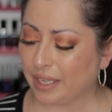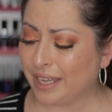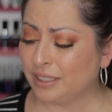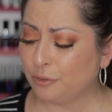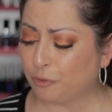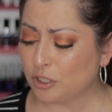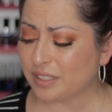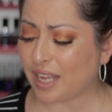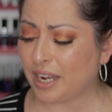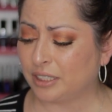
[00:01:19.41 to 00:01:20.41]
And the
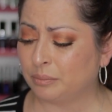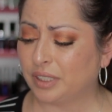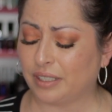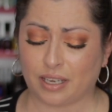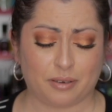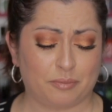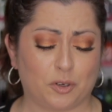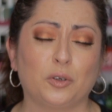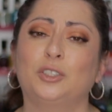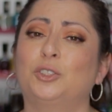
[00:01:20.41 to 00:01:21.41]
first item that I'm
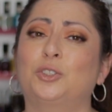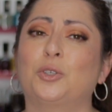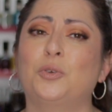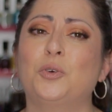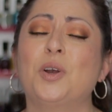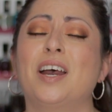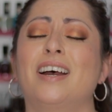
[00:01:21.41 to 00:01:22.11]
going to show you,